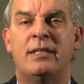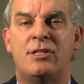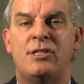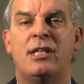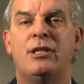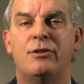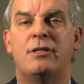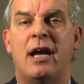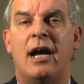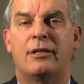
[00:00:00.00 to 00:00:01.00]
to see your
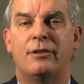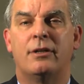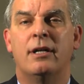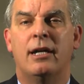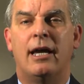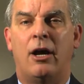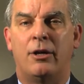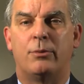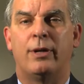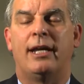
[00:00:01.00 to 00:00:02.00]
doctor
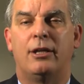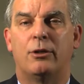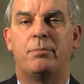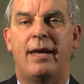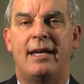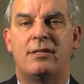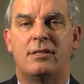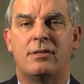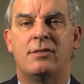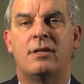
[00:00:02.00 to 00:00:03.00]
on a regular
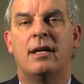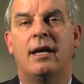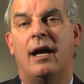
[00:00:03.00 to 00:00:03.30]
basis.